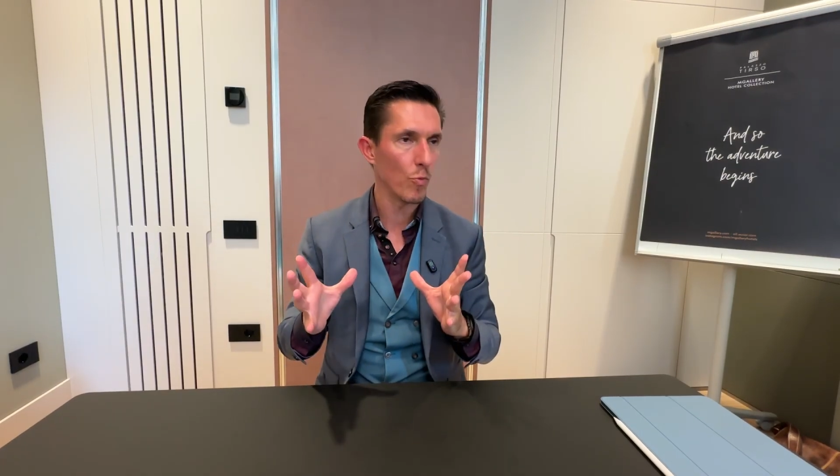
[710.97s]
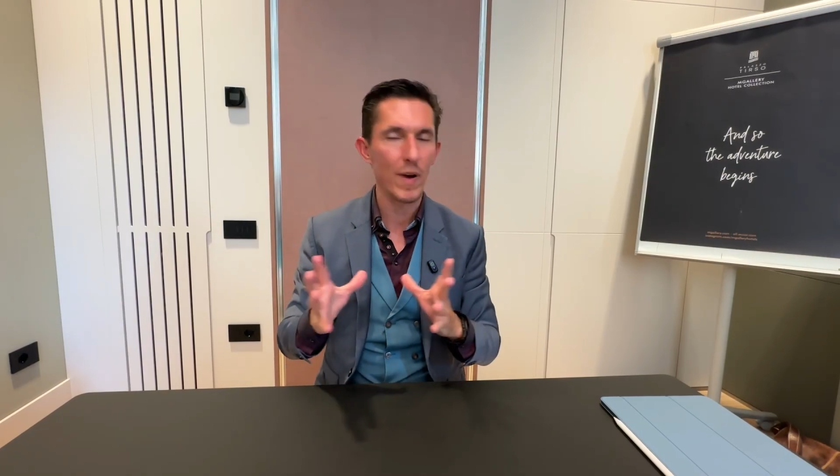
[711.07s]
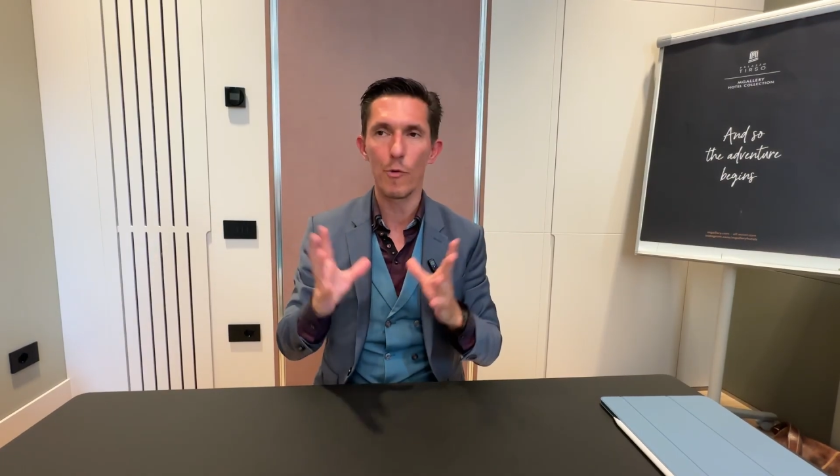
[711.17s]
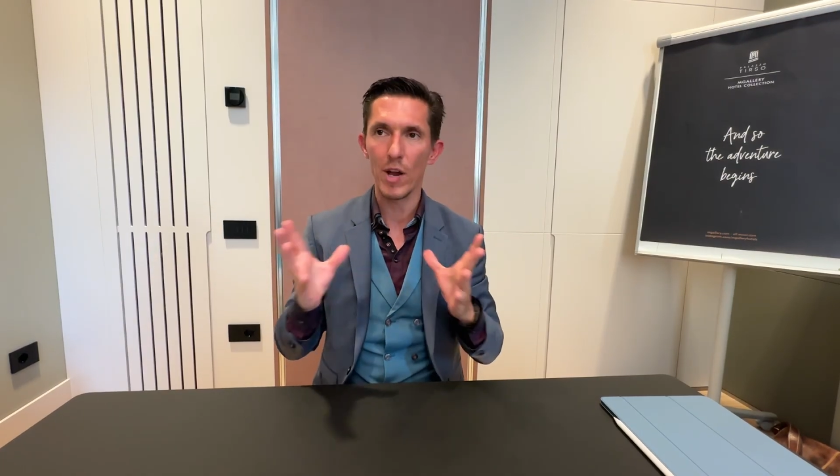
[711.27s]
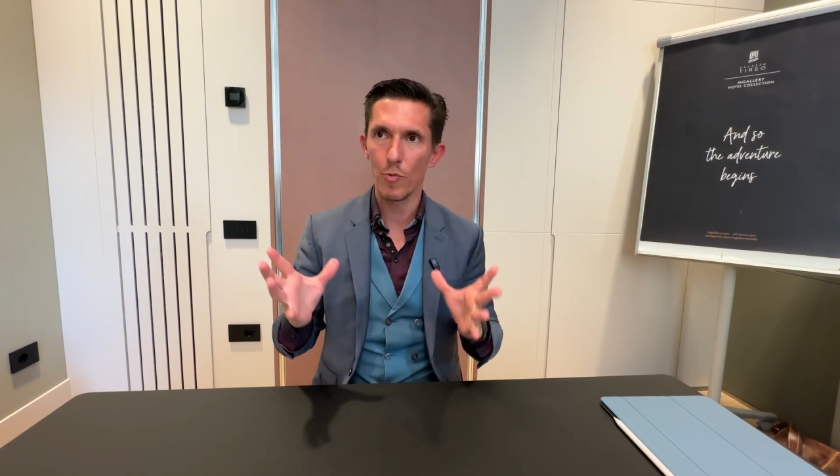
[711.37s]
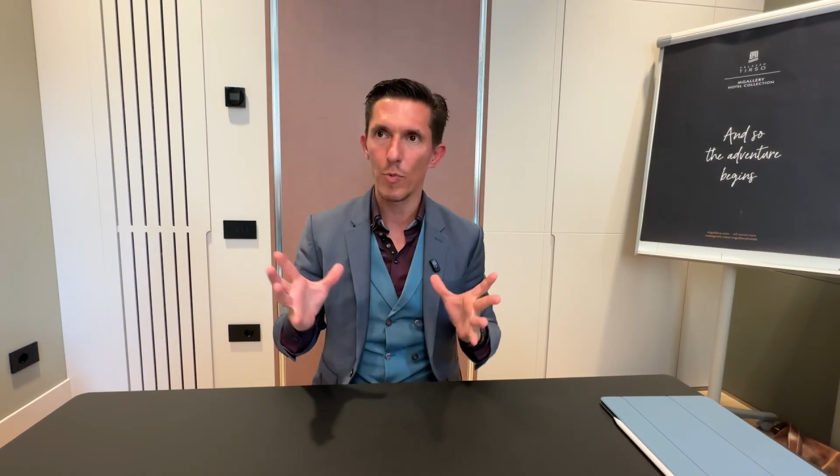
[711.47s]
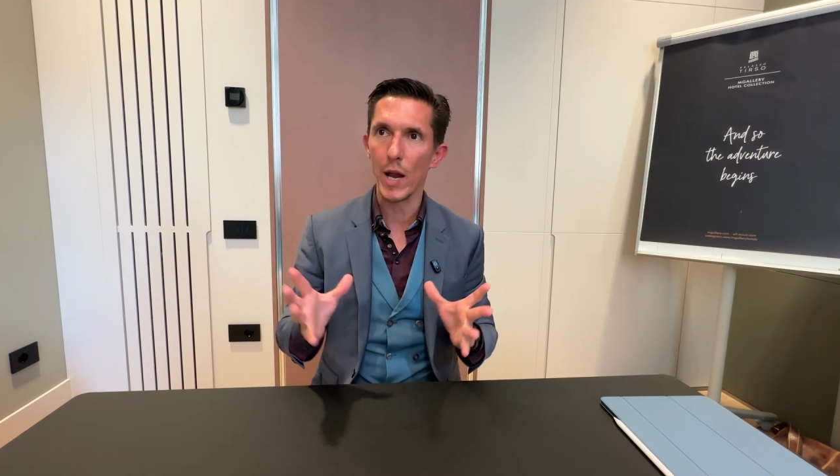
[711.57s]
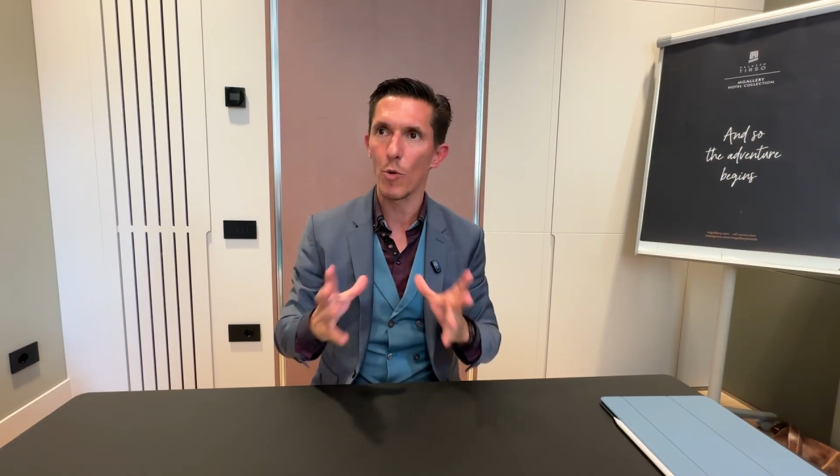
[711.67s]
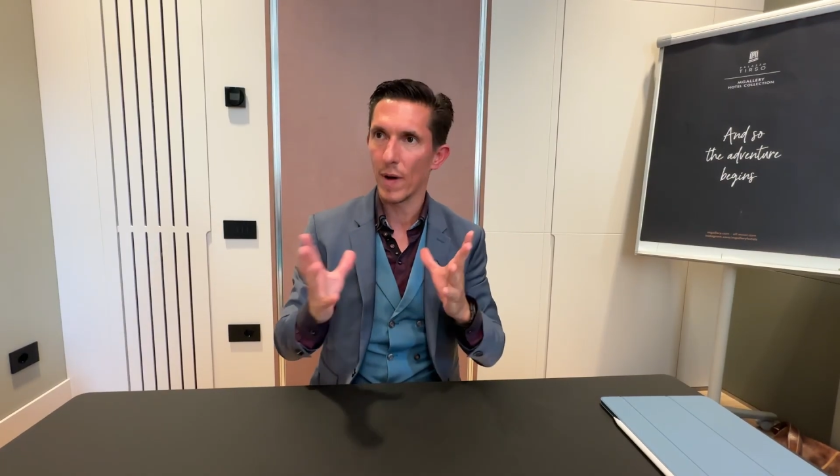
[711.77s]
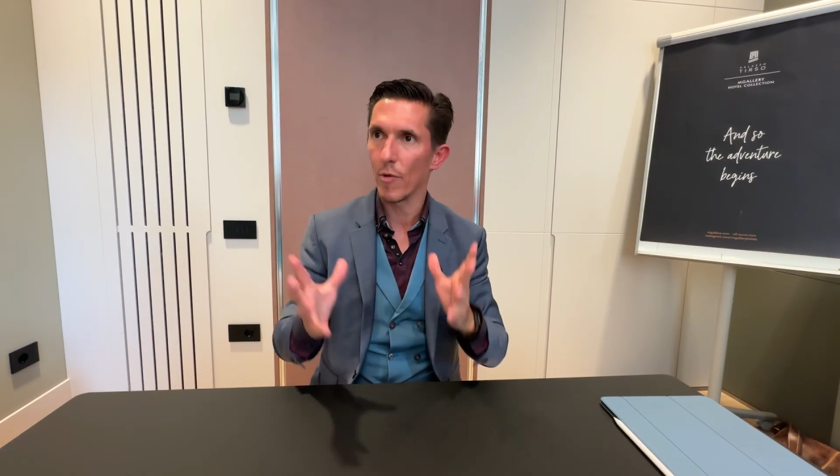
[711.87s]

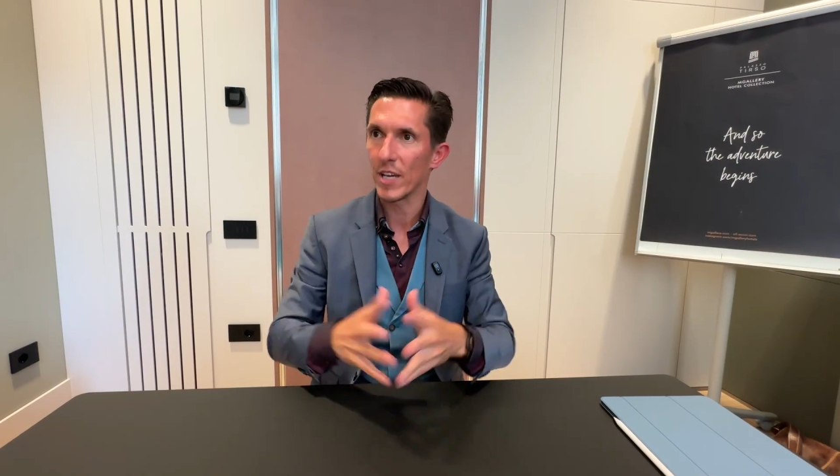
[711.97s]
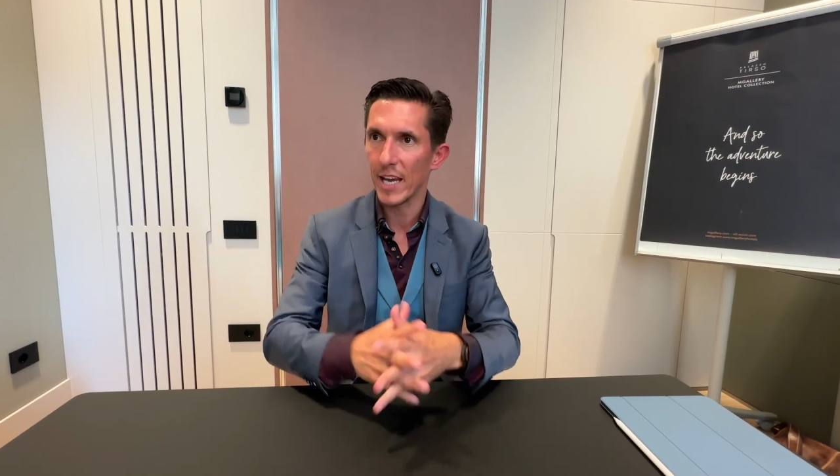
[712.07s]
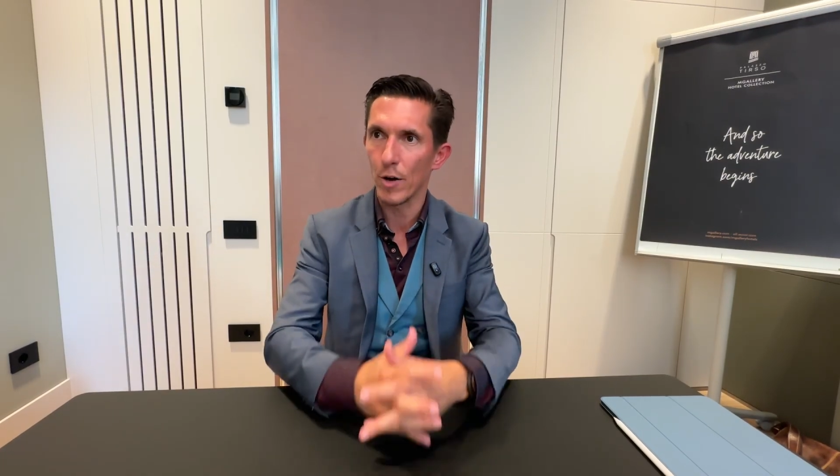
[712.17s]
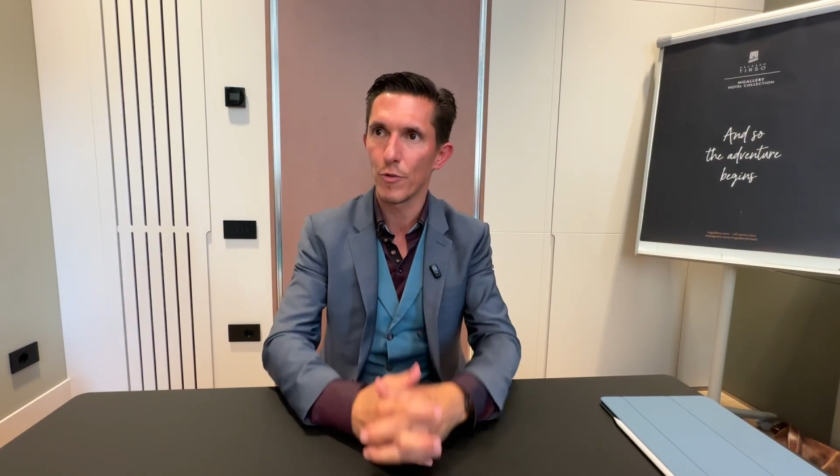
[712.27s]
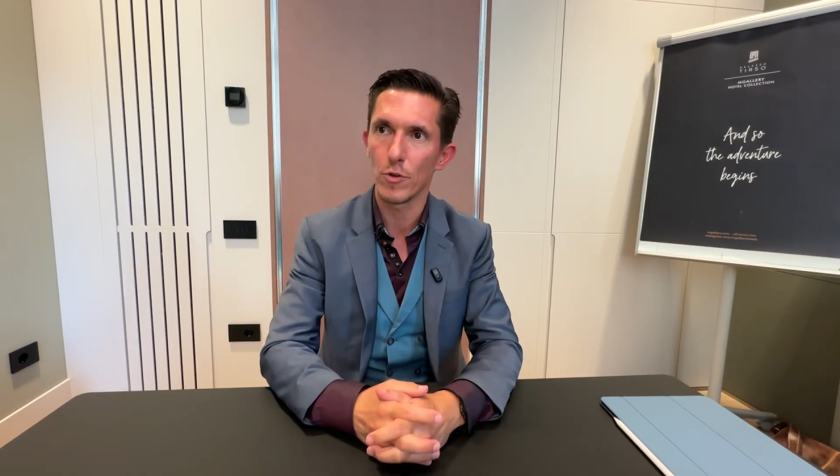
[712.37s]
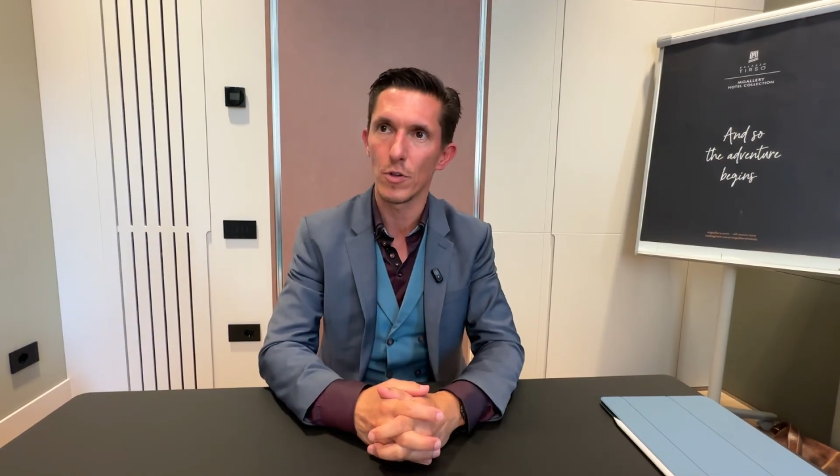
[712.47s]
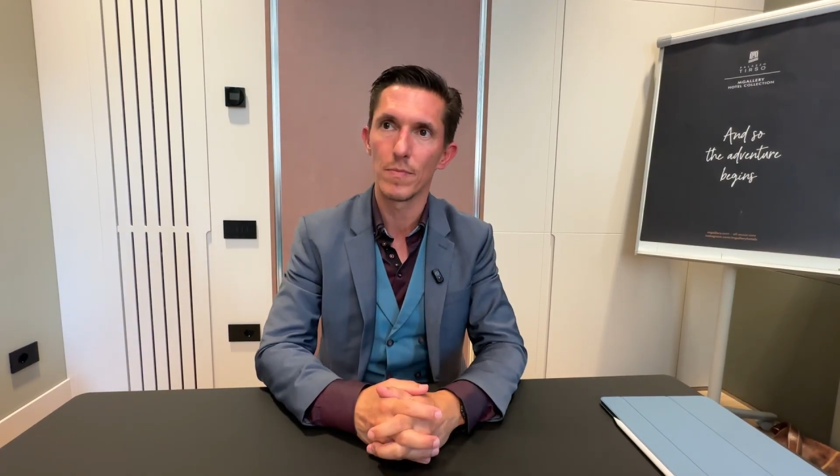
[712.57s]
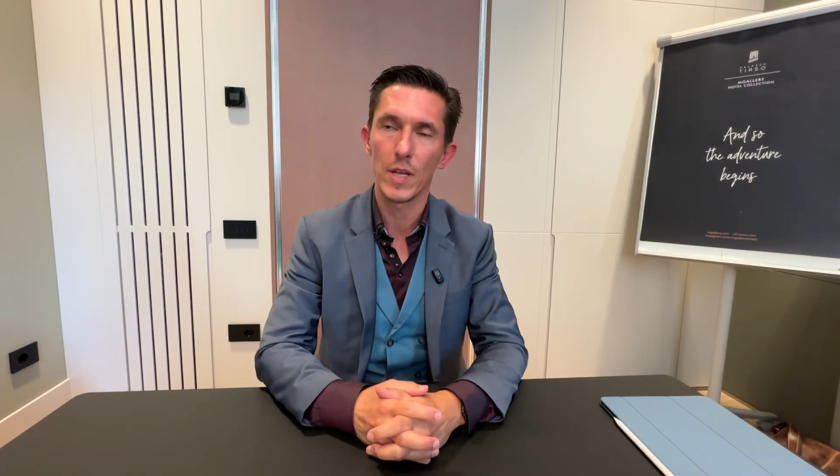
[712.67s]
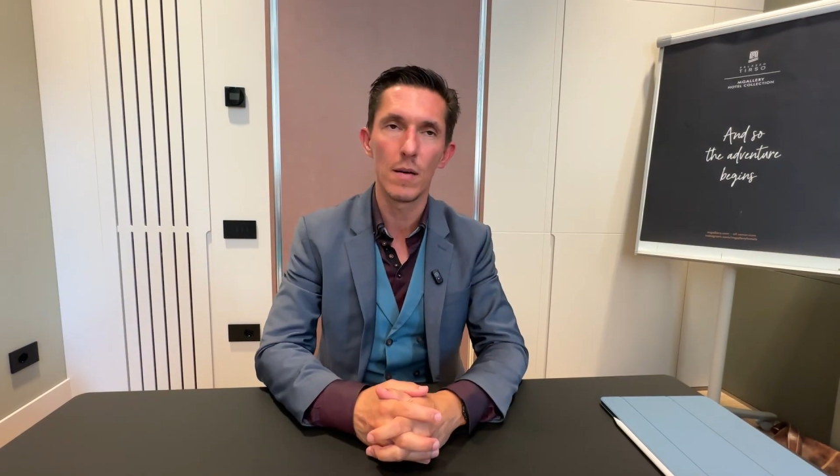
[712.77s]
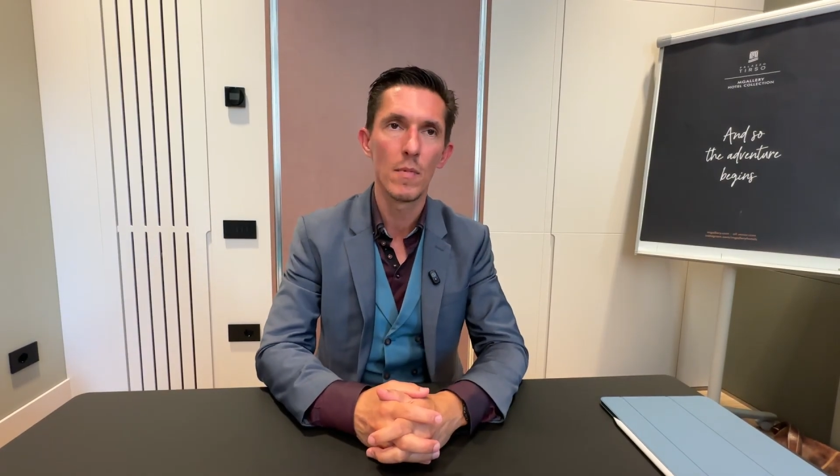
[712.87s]
very careful.
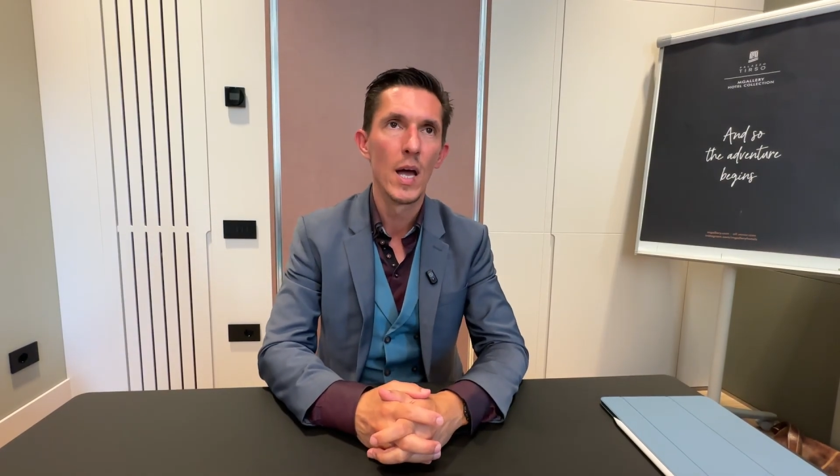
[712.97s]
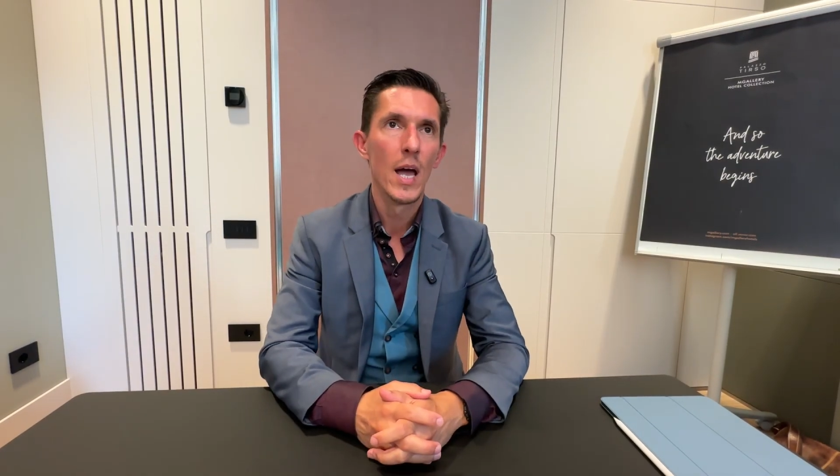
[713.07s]
Yeah.